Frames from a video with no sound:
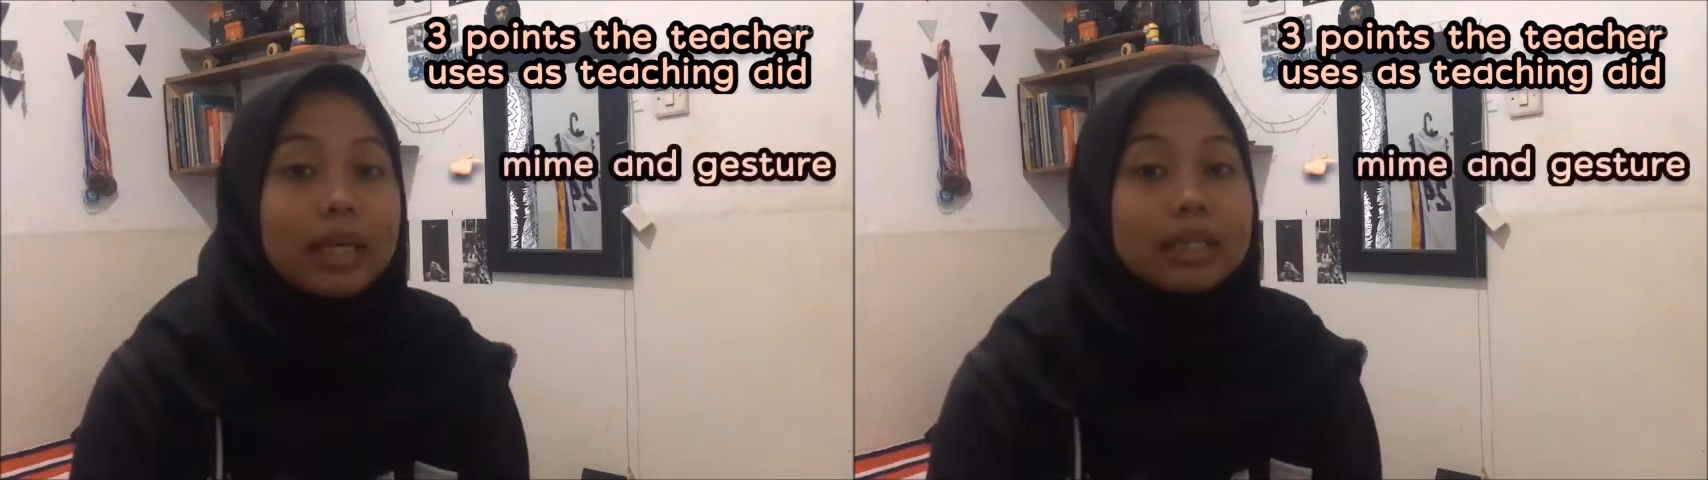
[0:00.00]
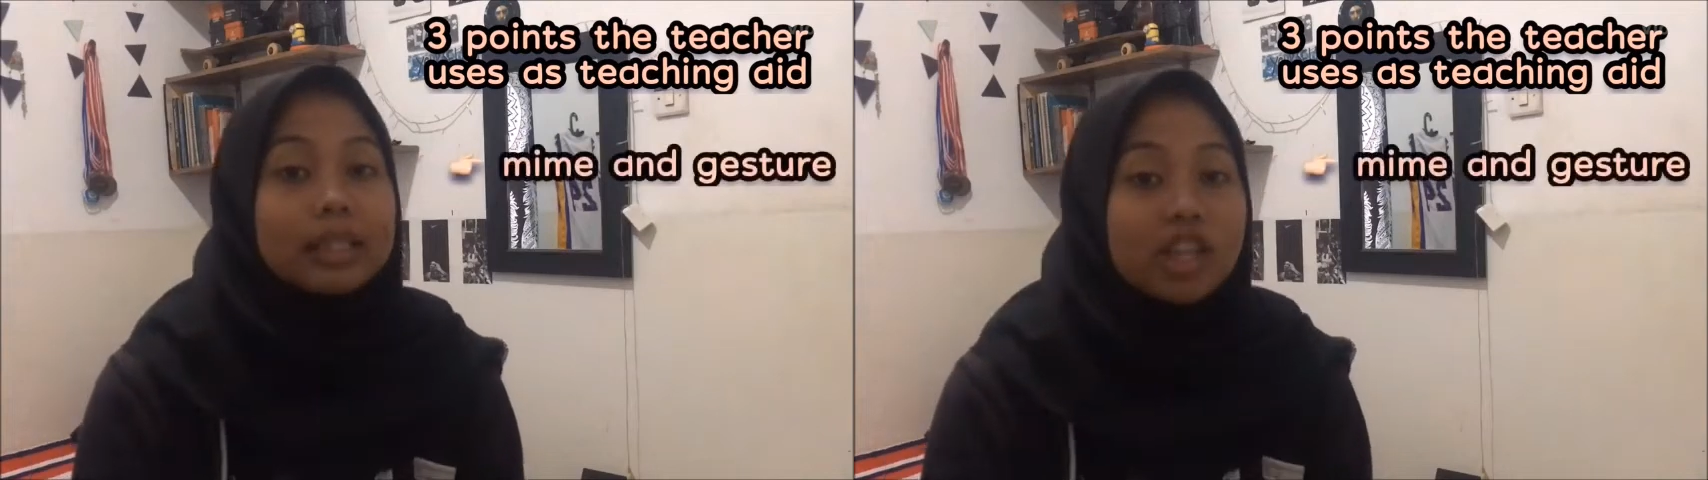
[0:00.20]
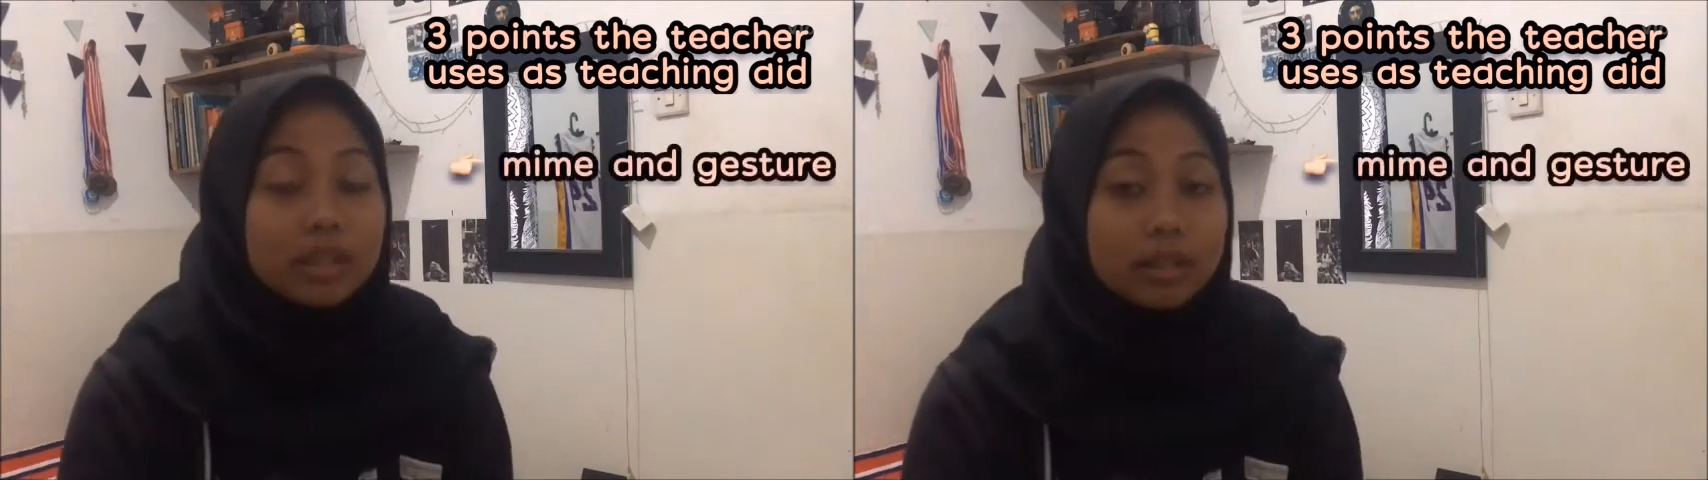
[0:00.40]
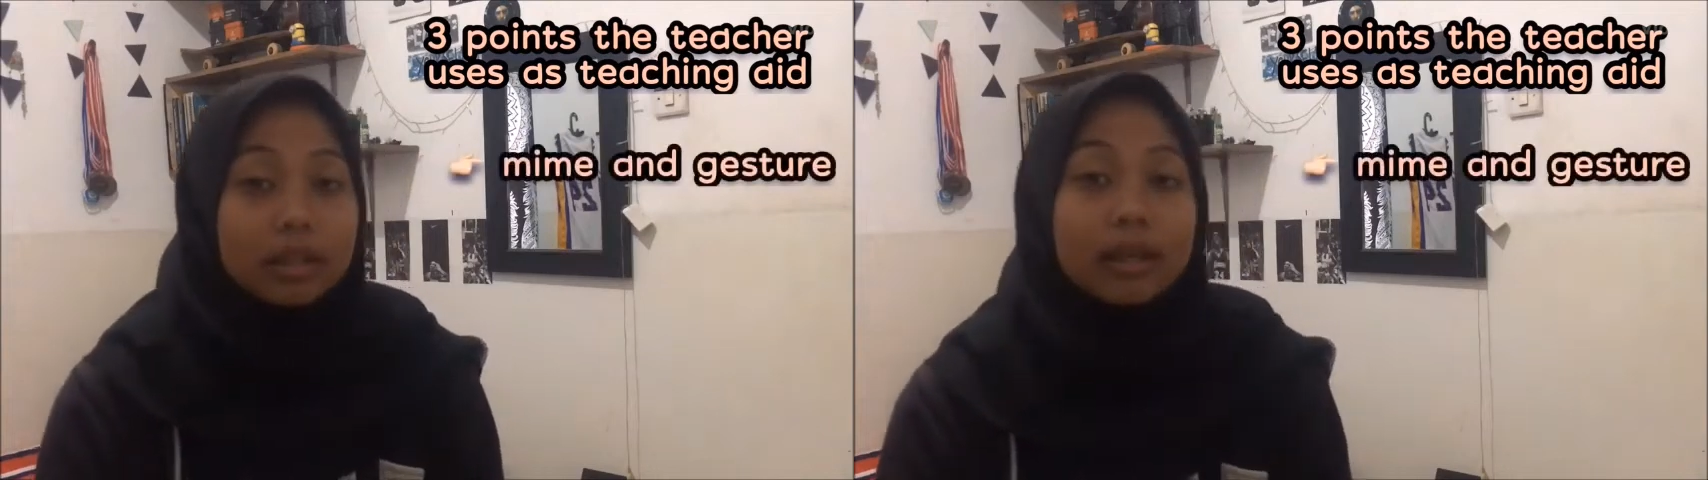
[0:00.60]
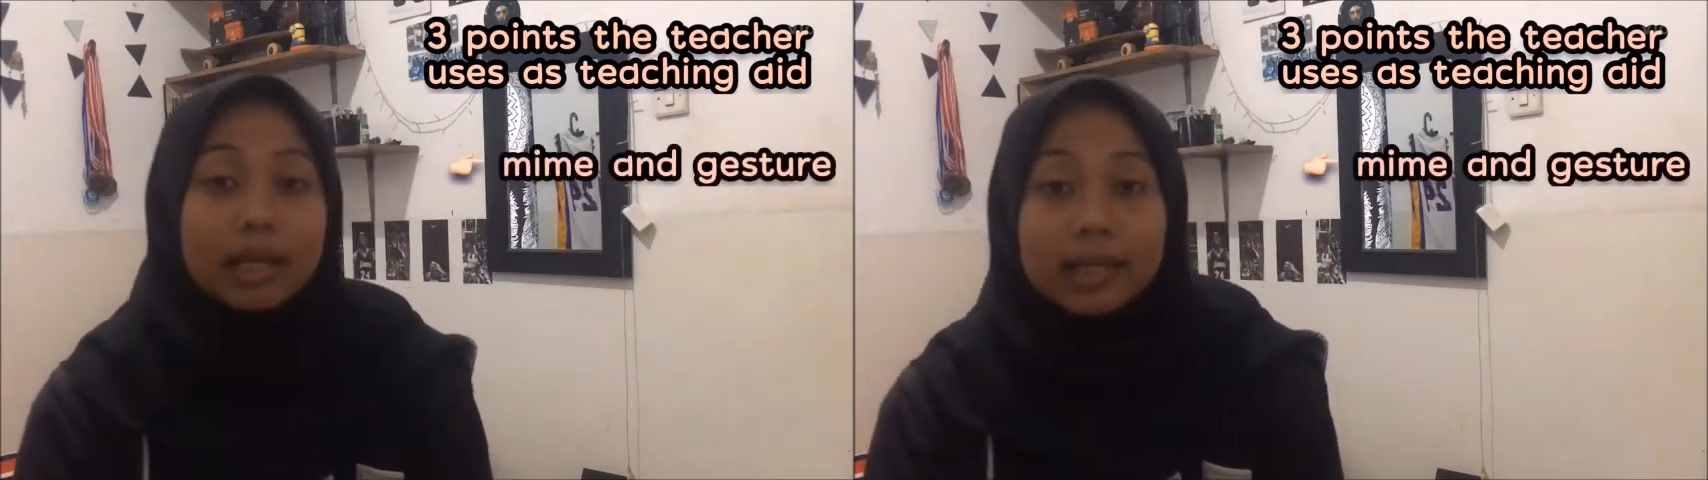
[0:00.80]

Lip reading: and gesture,